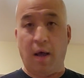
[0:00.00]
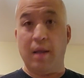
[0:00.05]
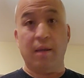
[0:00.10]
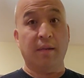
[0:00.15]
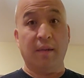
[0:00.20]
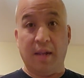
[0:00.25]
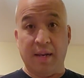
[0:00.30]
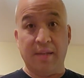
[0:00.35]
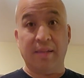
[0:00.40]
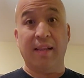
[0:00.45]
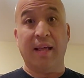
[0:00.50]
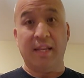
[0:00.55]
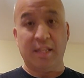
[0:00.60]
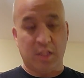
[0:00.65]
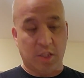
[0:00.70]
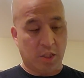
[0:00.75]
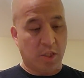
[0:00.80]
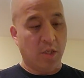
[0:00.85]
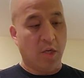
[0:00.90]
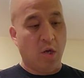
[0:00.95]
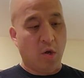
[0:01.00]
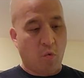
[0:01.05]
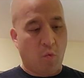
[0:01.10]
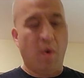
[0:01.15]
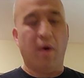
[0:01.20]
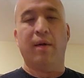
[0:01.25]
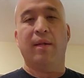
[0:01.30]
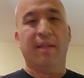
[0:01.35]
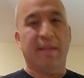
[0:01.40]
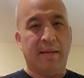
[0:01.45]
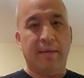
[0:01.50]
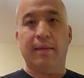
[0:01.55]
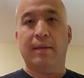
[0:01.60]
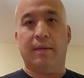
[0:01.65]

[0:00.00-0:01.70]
unless, well,